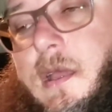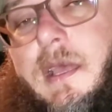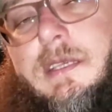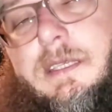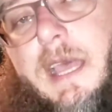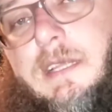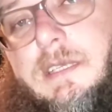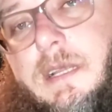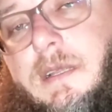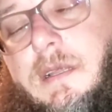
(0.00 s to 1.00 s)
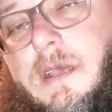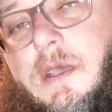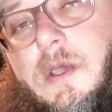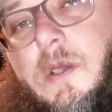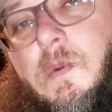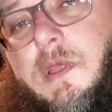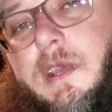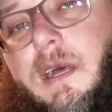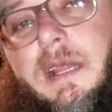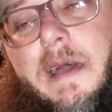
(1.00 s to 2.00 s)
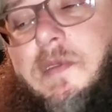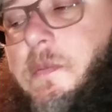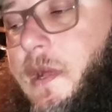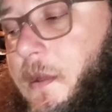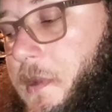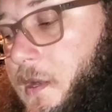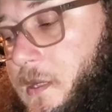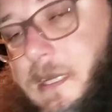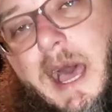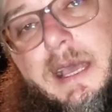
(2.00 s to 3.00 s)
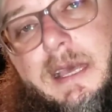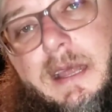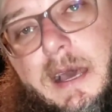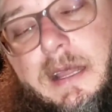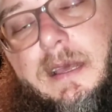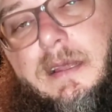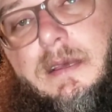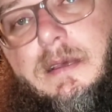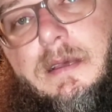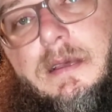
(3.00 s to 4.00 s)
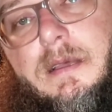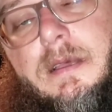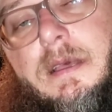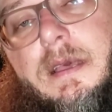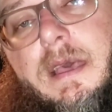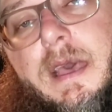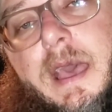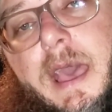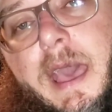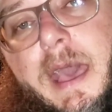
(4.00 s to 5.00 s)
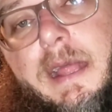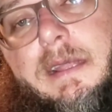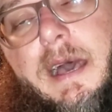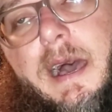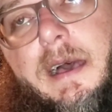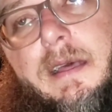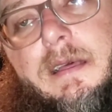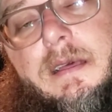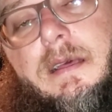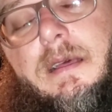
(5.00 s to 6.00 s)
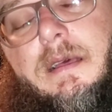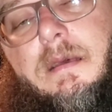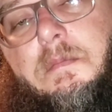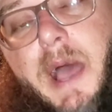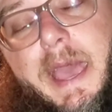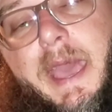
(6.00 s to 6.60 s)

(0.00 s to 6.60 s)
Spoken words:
extension with your 11mm socket on it, and by